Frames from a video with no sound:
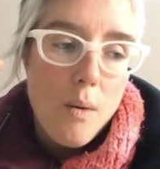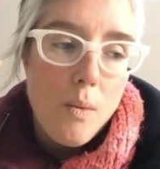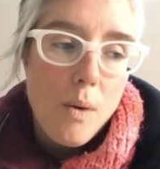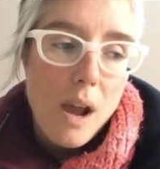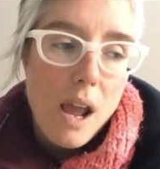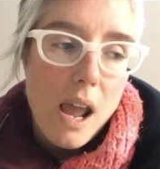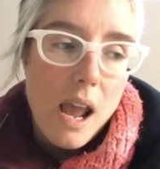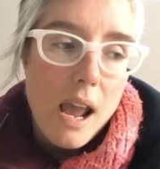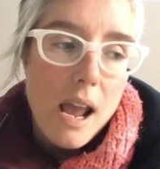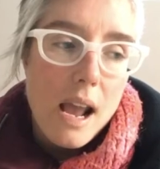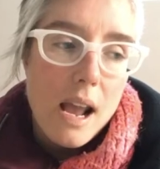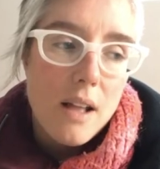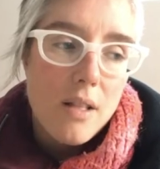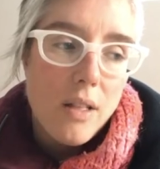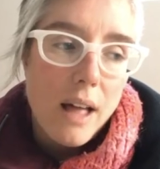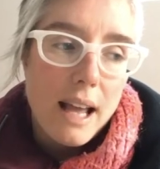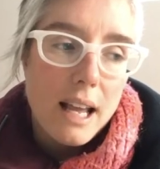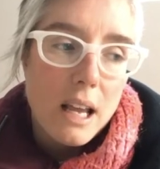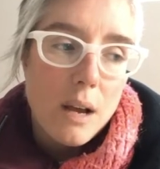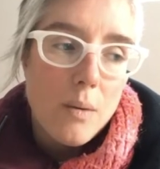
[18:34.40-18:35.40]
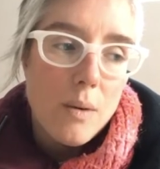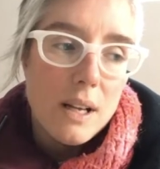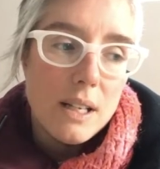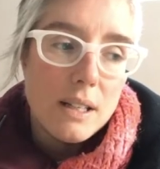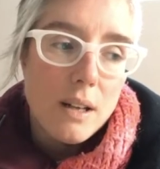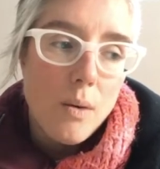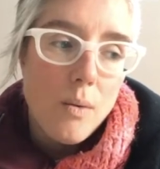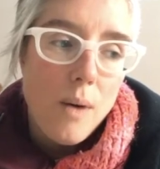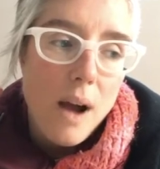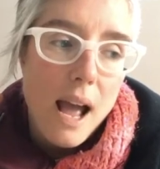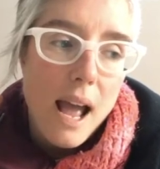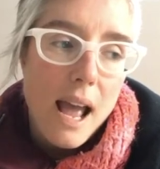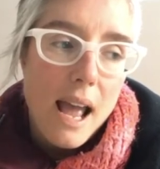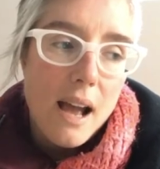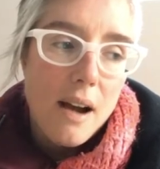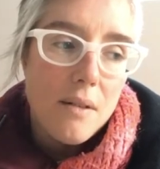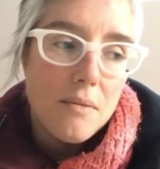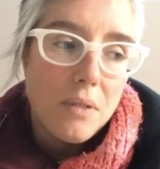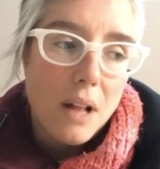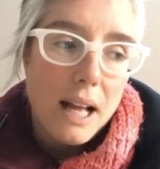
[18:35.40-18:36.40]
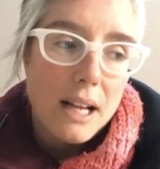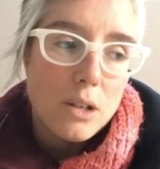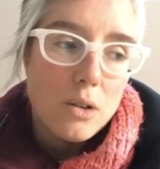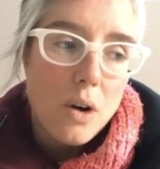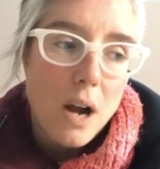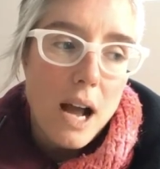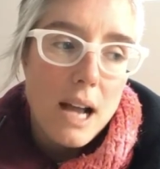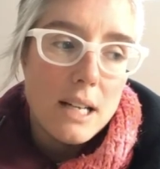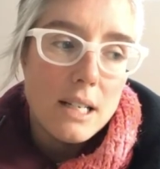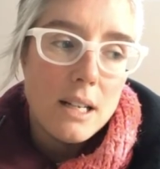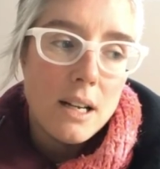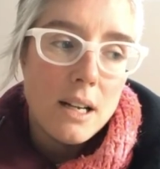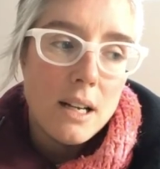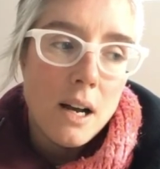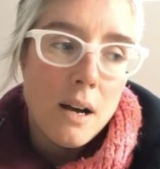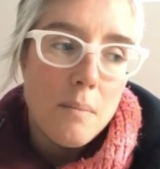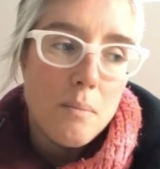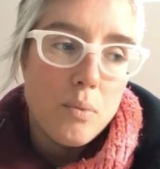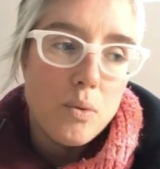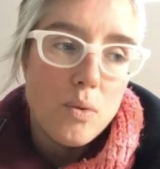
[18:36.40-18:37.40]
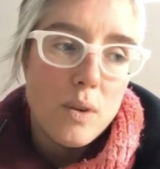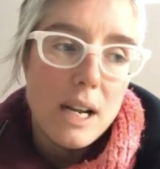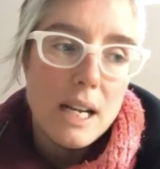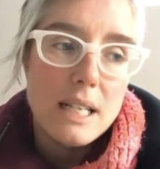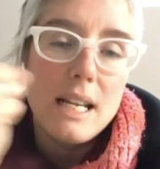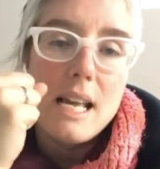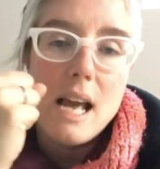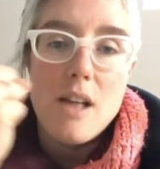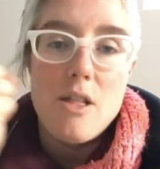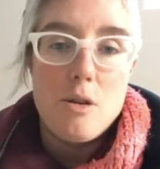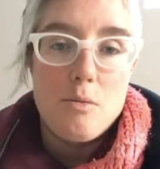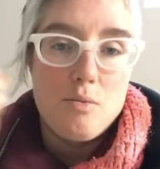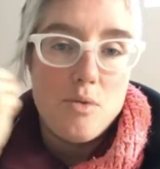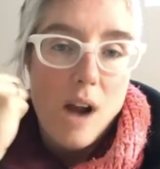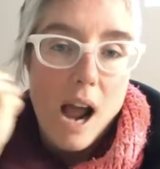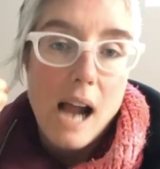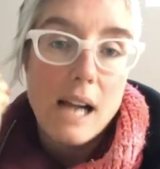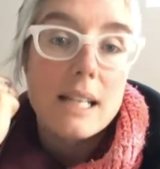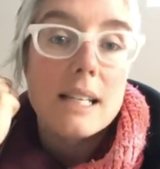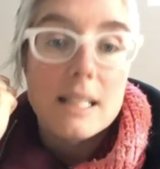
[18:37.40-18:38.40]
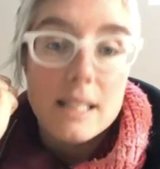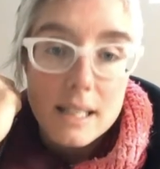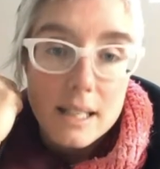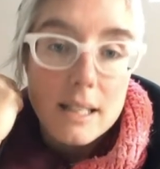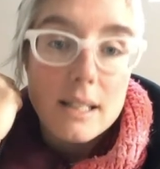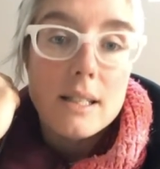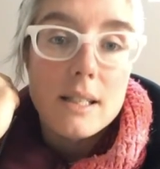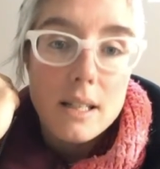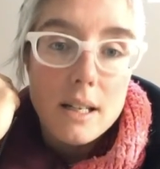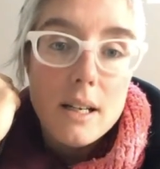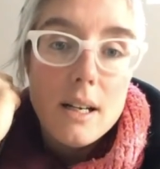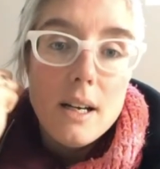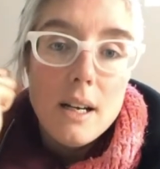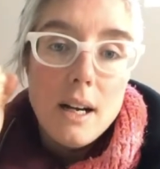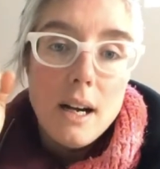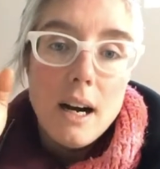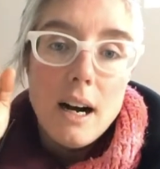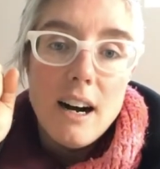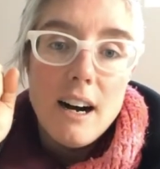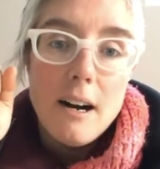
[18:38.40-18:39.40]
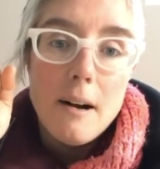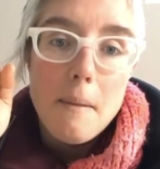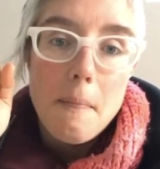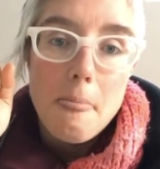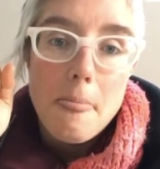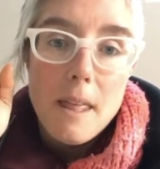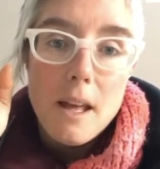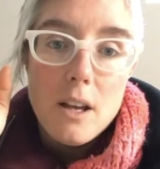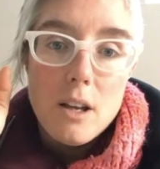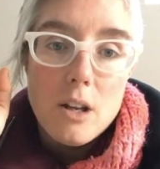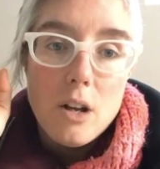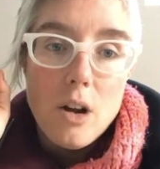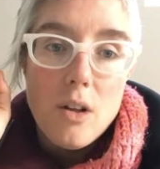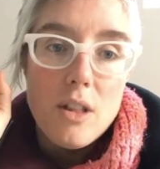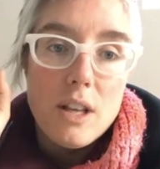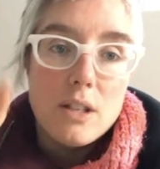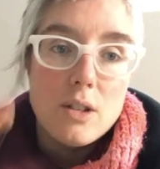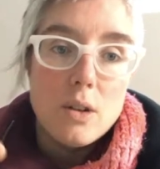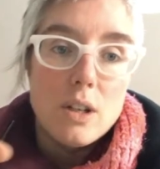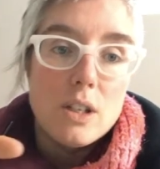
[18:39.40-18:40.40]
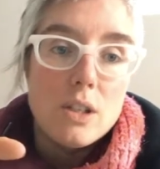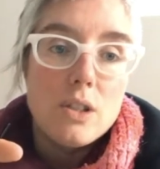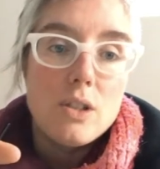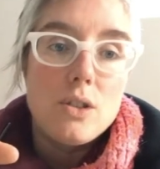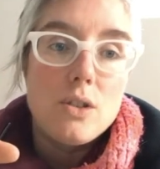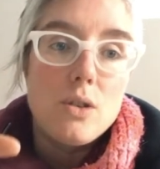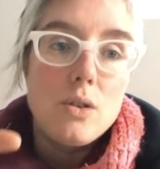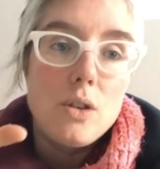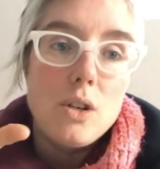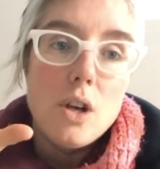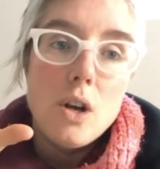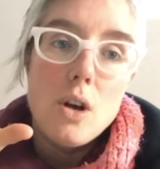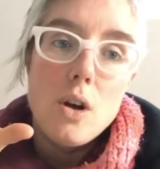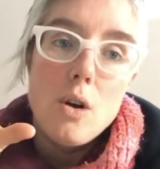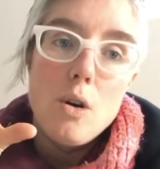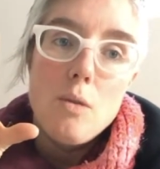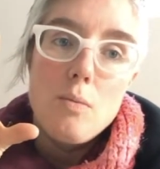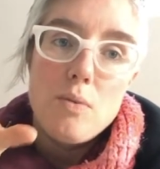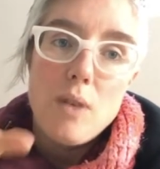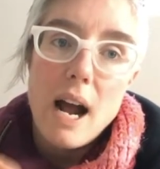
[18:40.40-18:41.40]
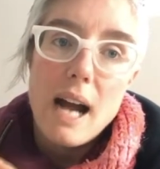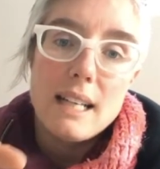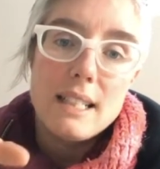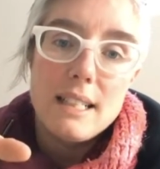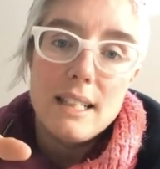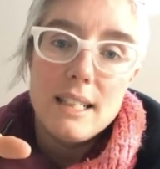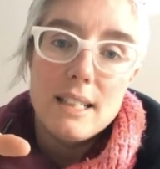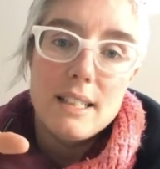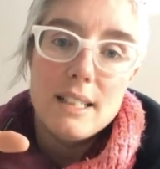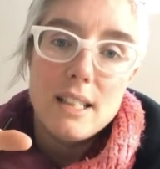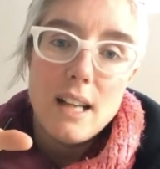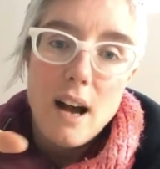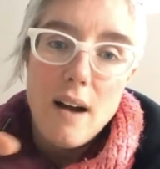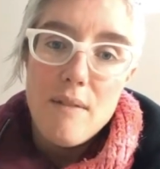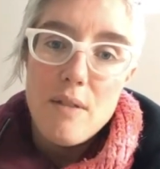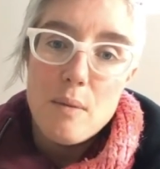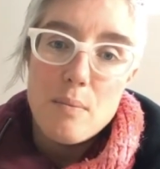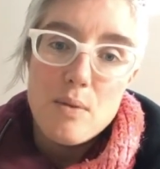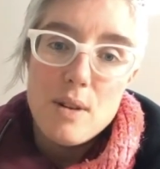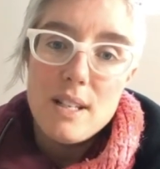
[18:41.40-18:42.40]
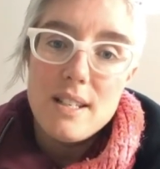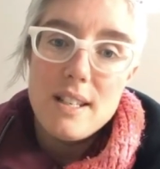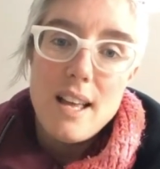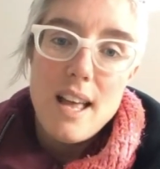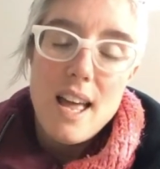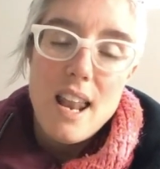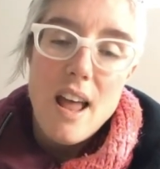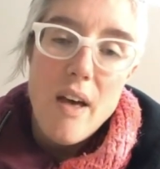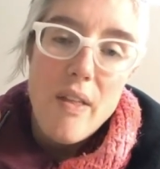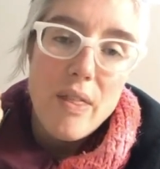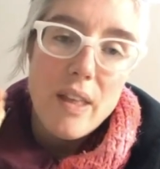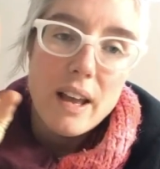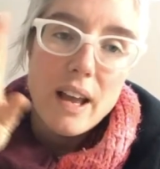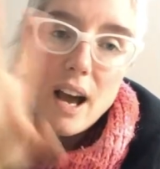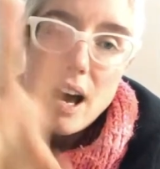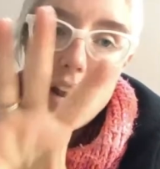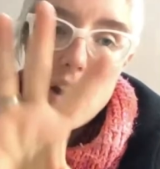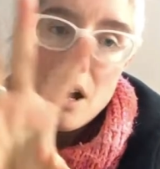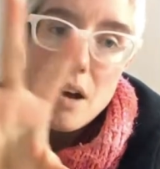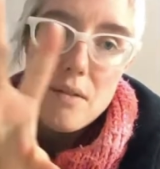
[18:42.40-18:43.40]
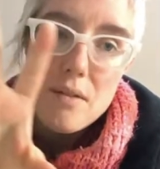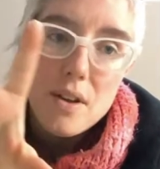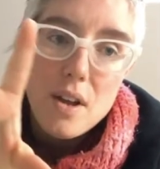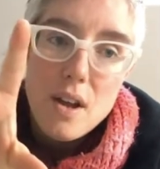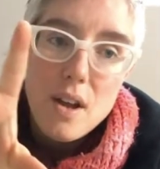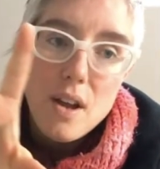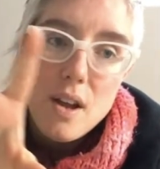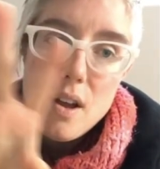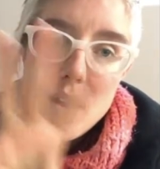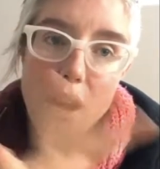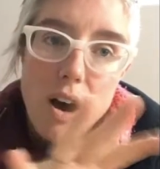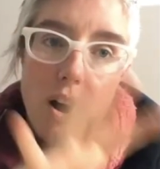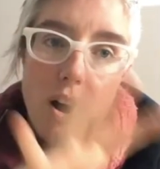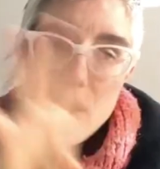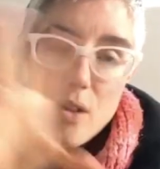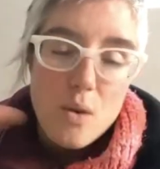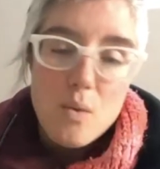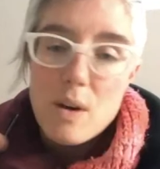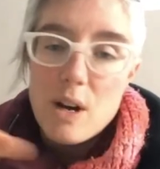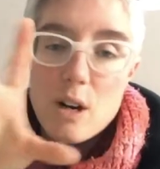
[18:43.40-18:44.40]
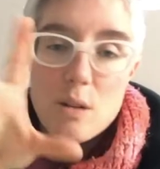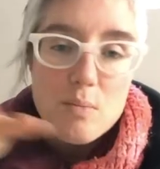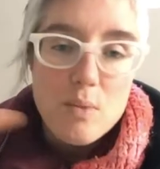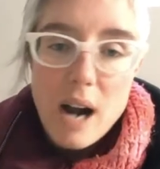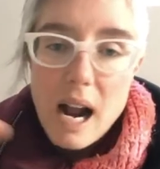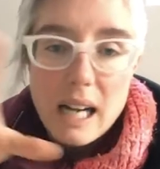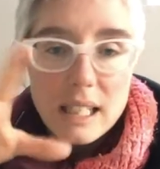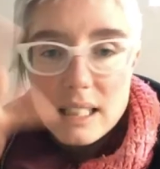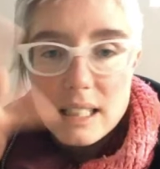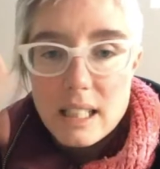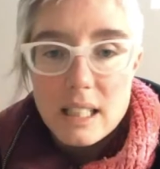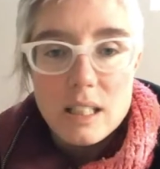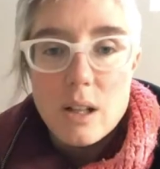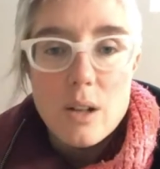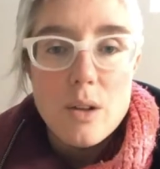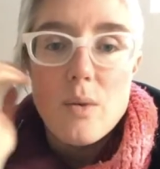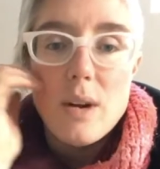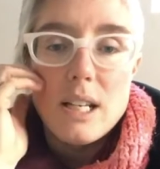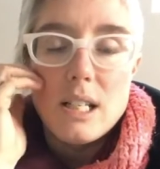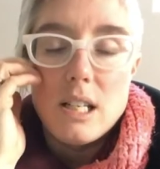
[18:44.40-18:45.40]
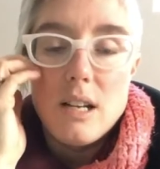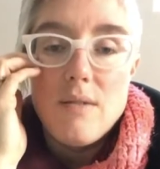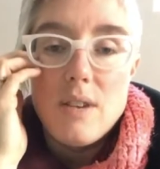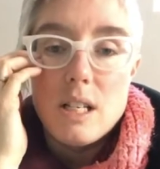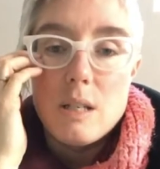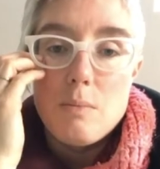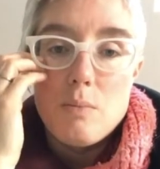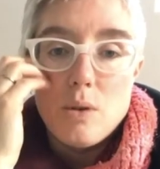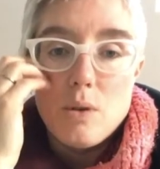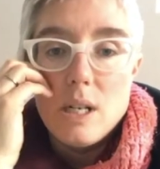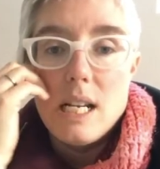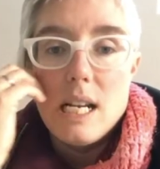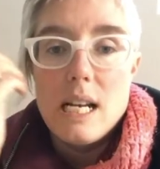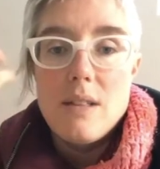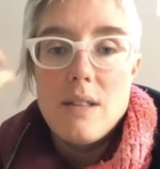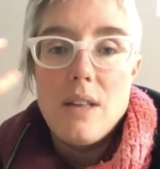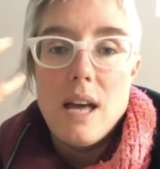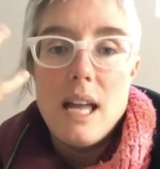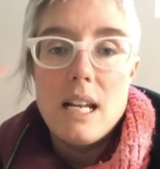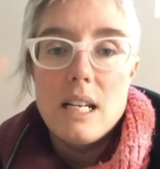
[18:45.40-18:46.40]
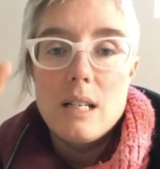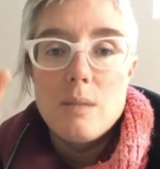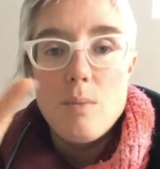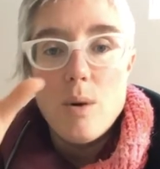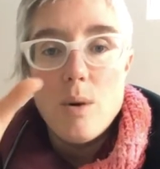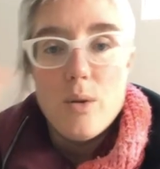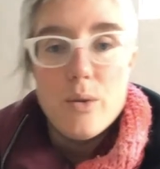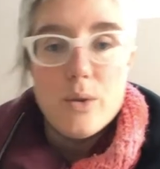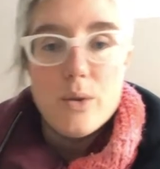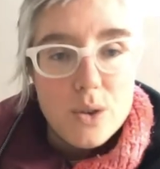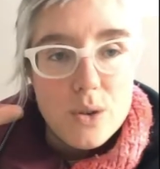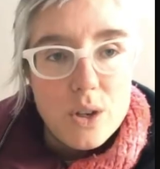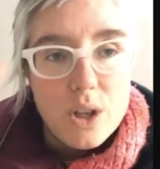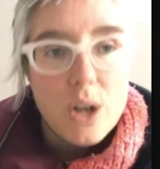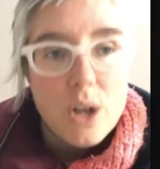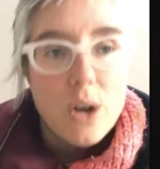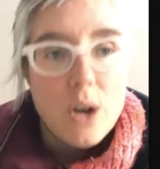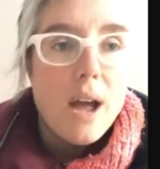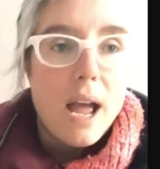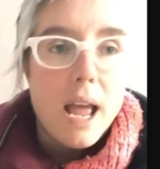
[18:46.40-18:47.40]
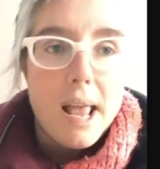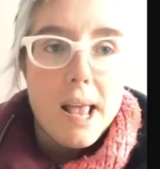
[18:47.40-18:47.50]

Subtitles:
we it was a way of like trying to bring together practices, the sort of studio practice of the prison, and the kind of other weird practice that the rest of us bring, that is both studio